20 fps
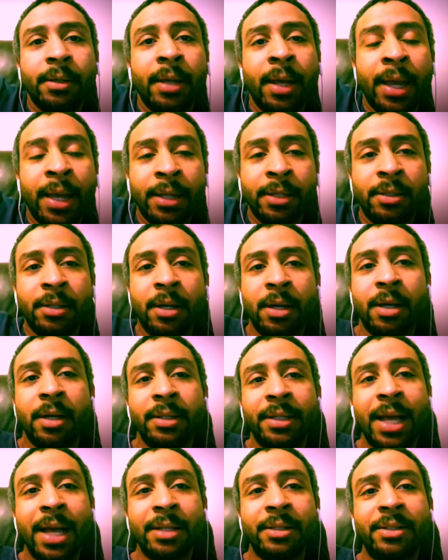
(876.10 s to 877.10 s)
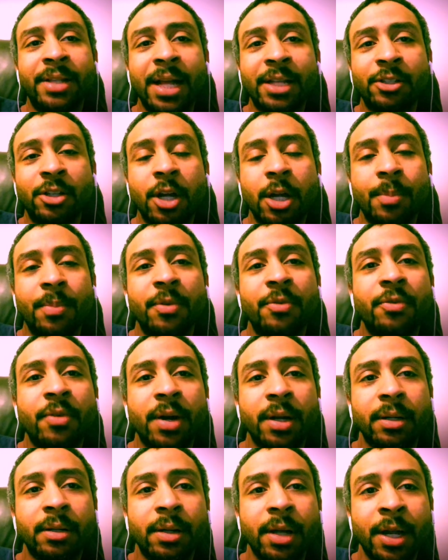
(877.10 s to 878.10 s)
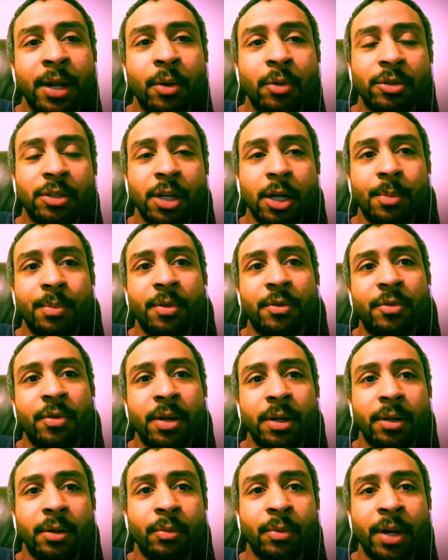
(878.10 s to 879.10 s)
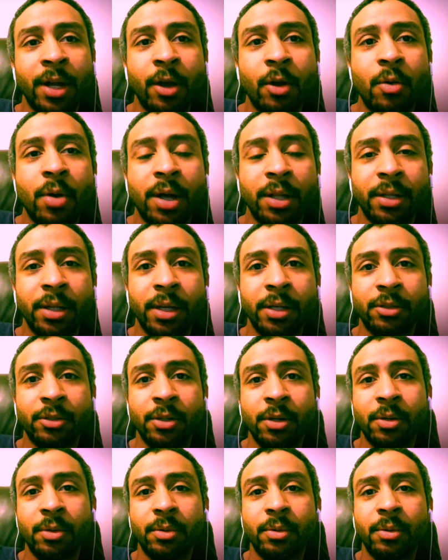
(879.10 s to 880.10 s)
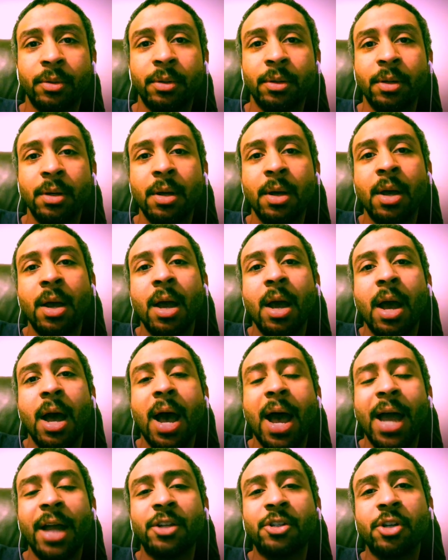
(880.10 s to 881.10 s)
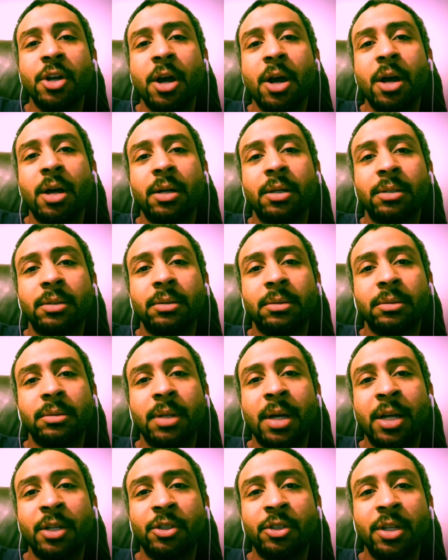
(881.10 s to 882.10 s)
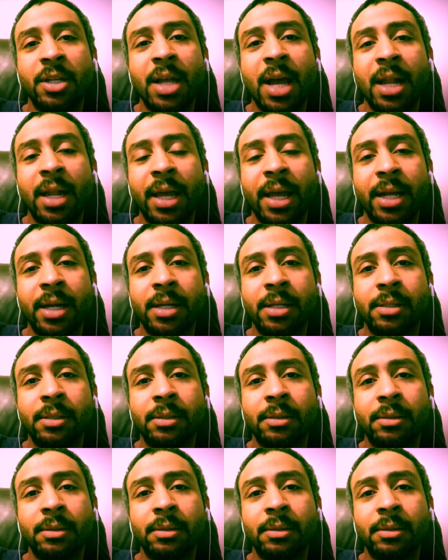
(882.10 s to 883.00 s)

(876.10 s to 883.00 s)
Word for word: and uh, that that's gonna be fun. I know it's gonna be fun when I go out there. So, all right, y'all. I'll see y'all later.